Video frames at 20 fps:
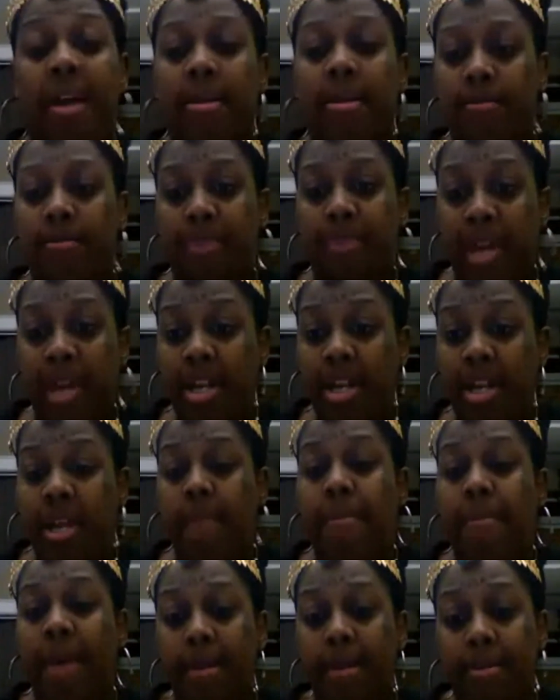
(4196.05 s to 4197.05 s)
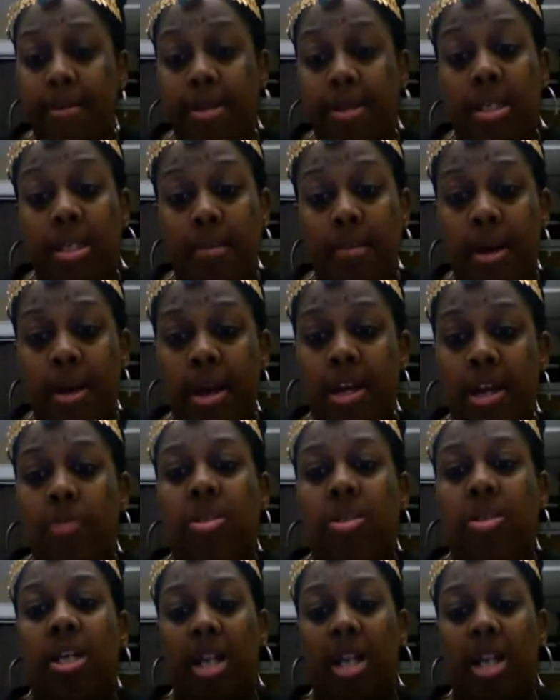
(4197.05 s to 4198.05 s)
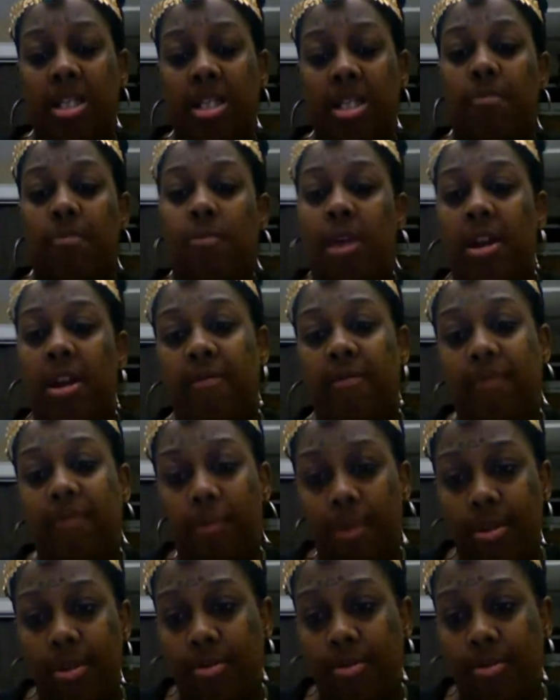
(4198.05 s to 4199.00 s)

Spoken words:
pen and paper to somebody else and let them write it for you.